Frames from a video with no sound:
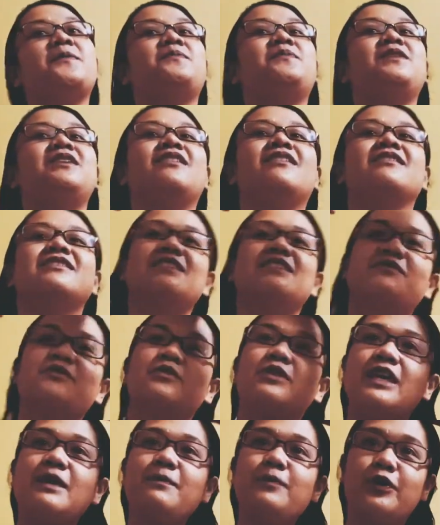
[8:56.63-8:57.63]
Because if you
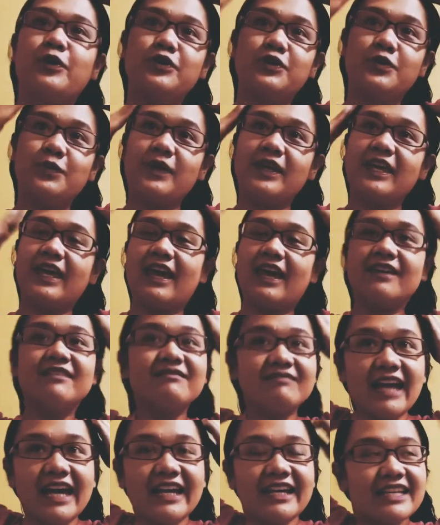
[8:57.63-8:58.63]
keep on doing
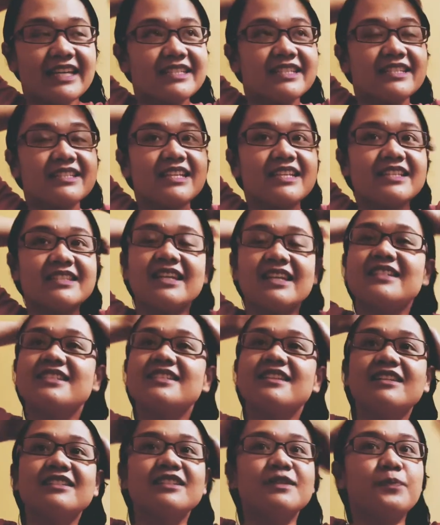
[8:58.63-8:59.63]
it, like, that's
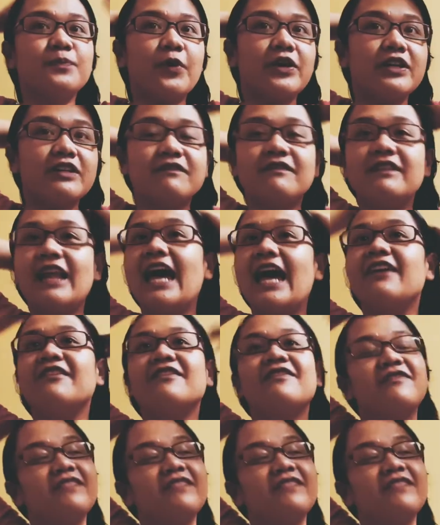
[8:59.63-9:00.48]
not the point of life.